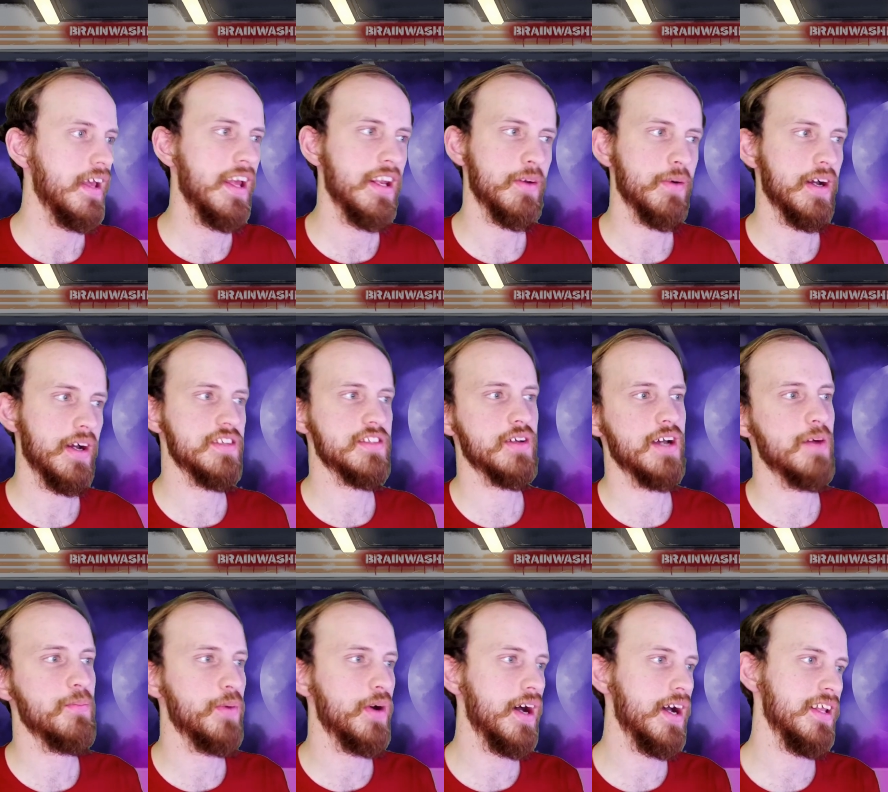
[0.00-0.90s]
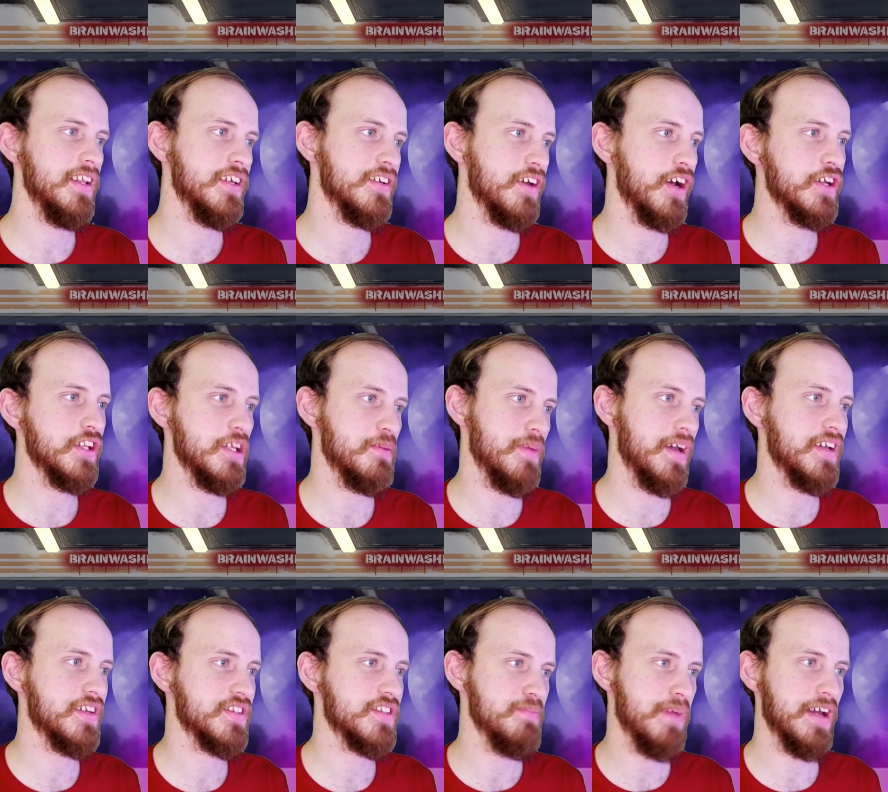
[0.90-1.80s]
Anyway, so our pilot only
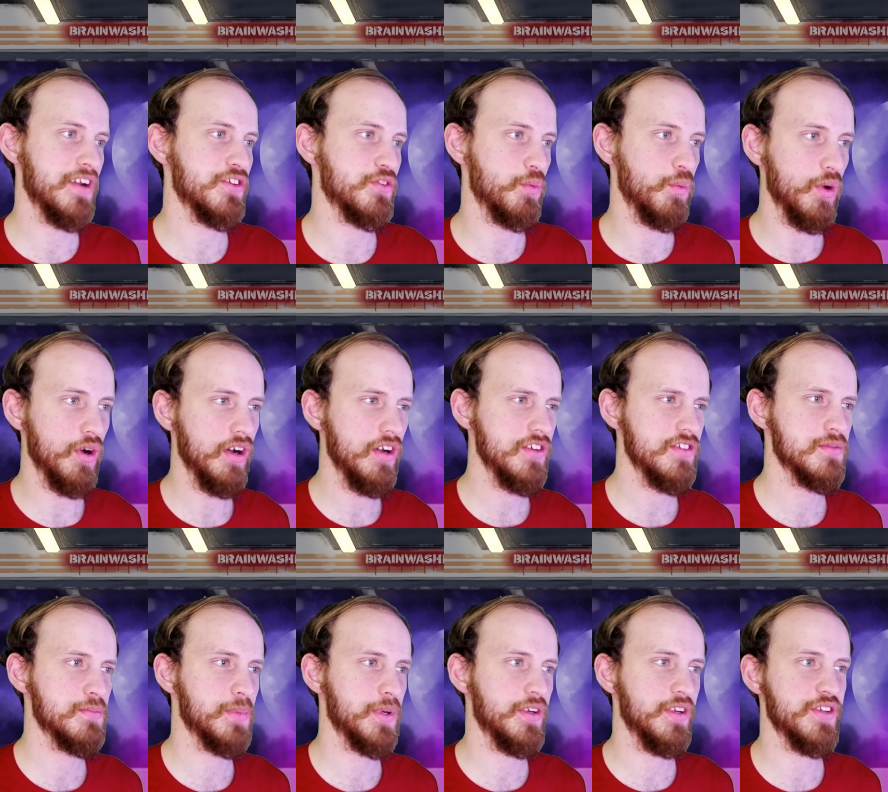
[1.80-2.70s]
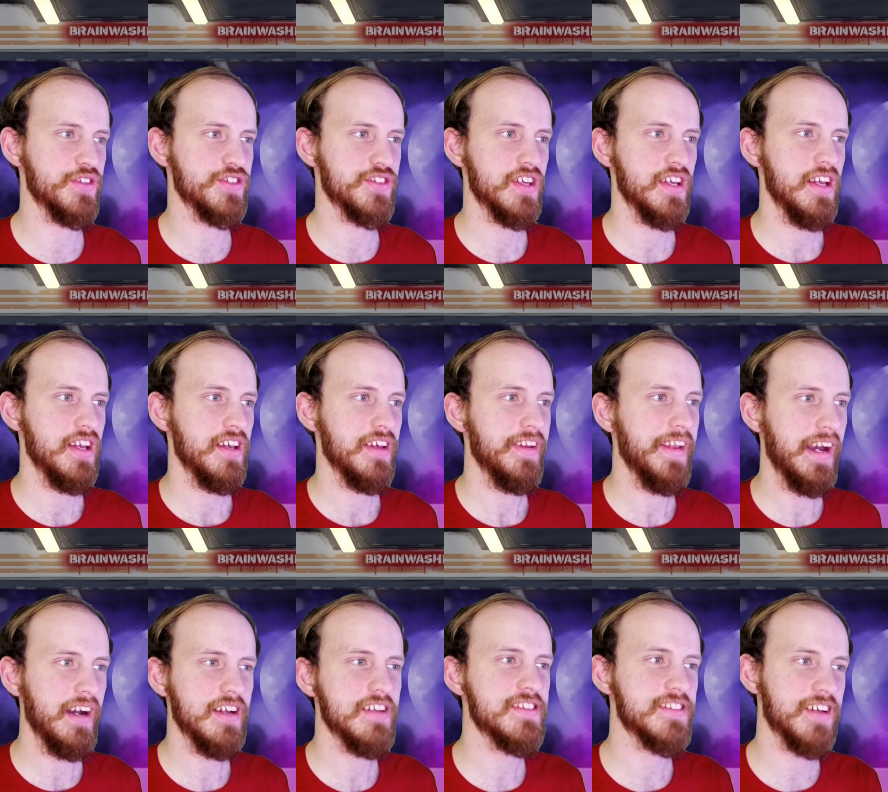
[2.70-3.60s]
makes matters worse because
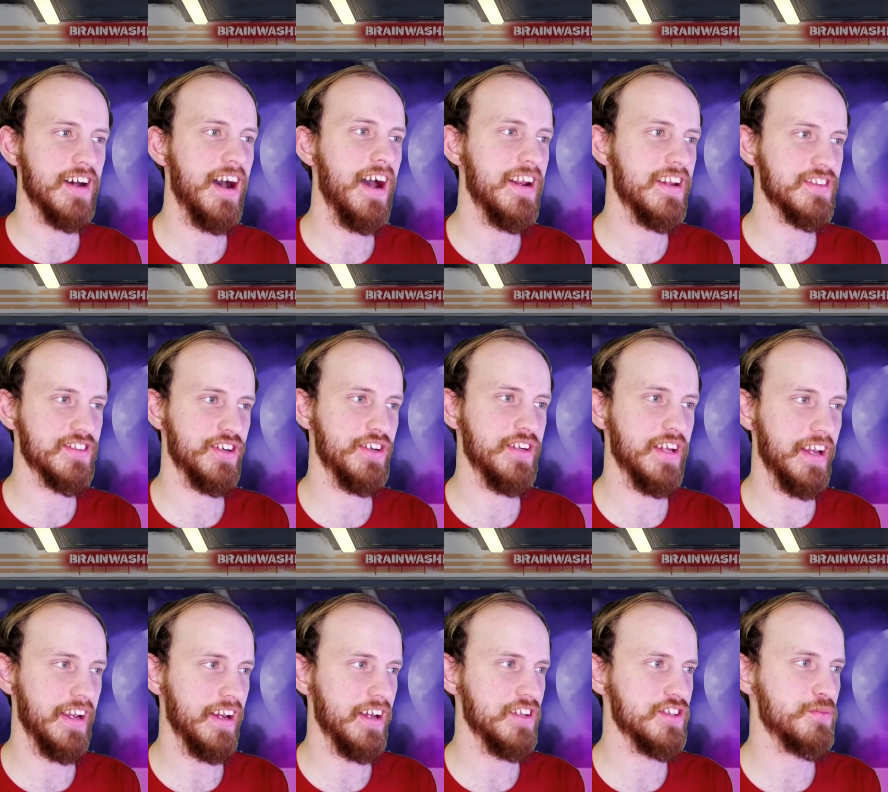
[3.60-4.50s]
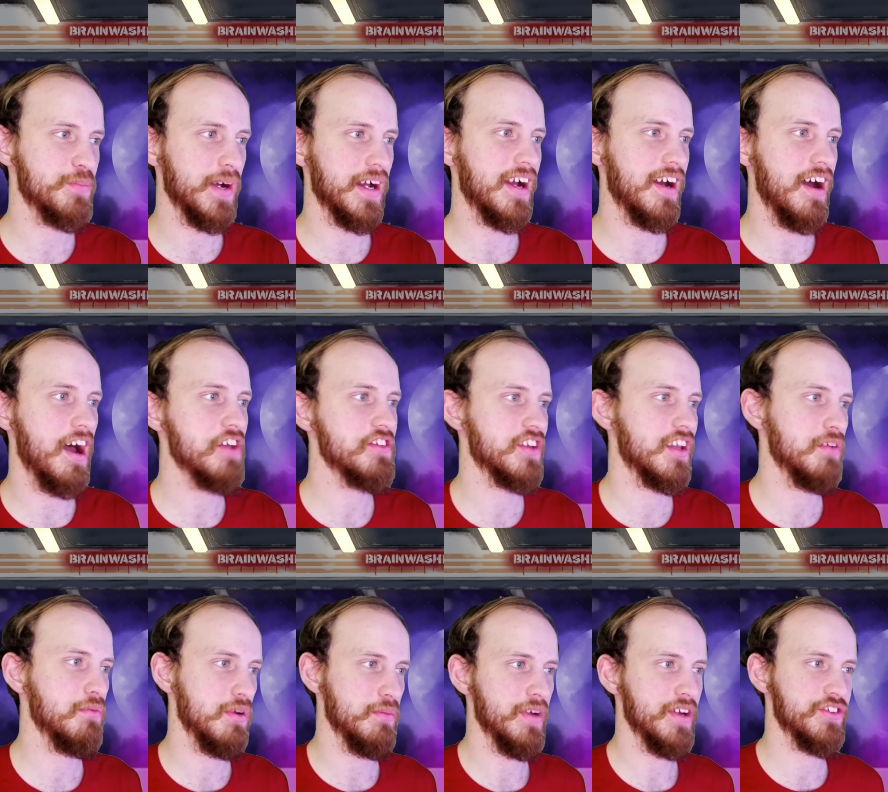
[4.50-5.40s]
now he's tied his own hands by
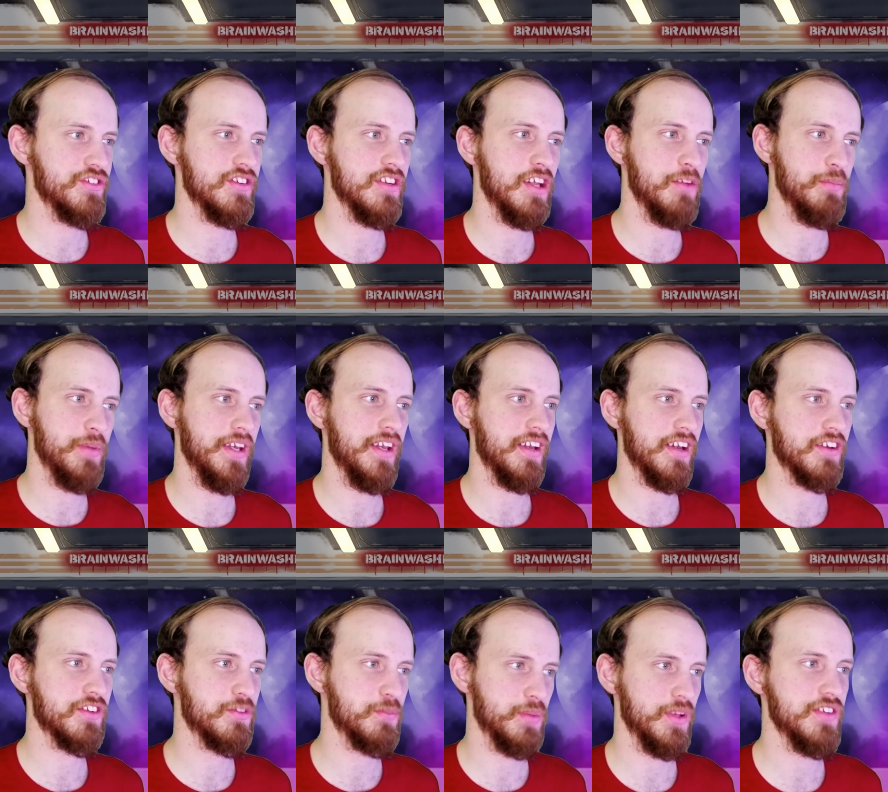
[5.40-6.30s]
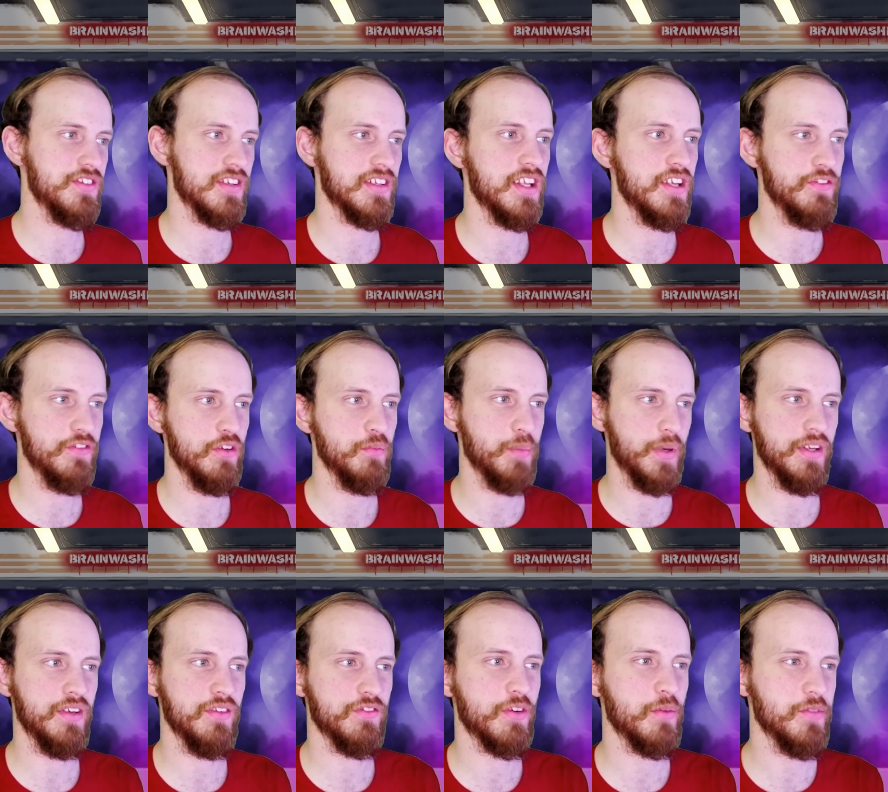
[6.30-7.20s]
asking permission and being explicitly
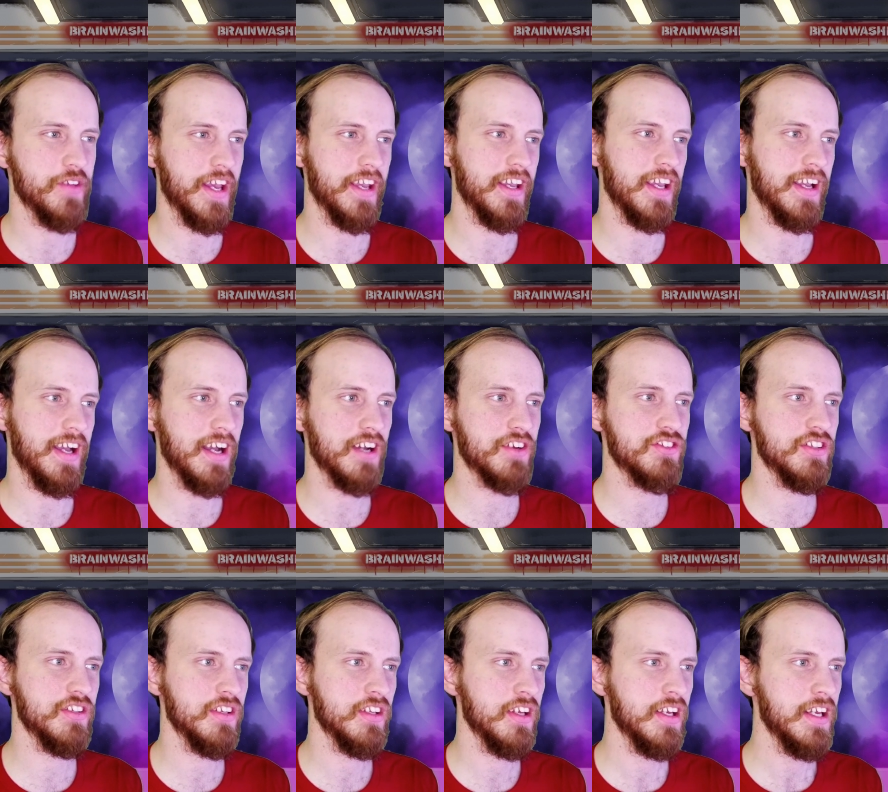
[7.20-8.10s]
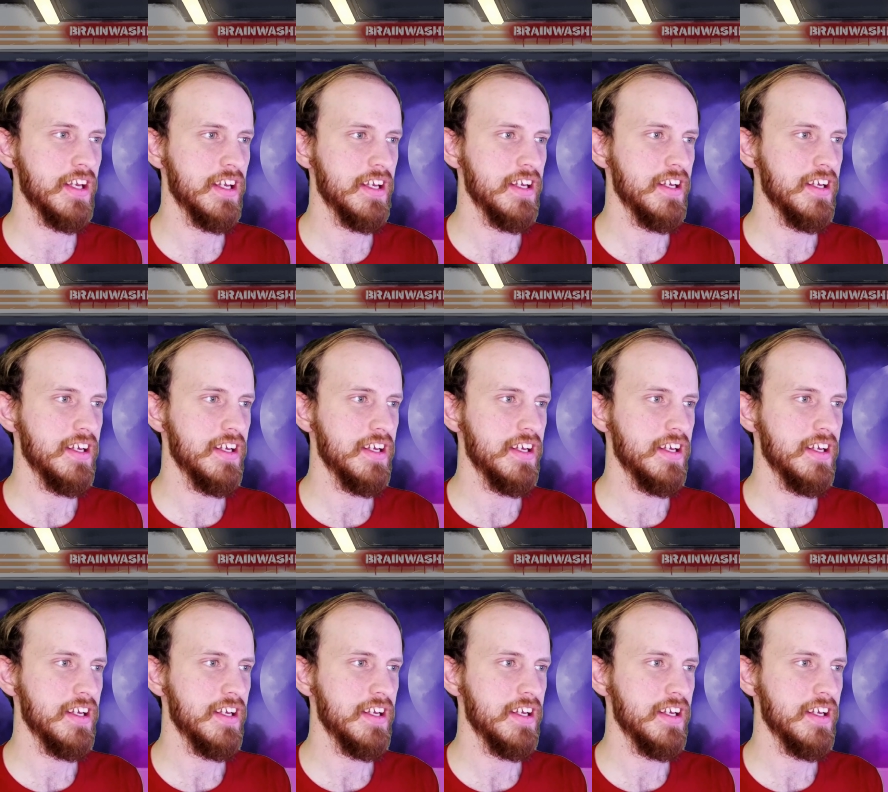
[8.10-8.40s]
forbidden from taking action.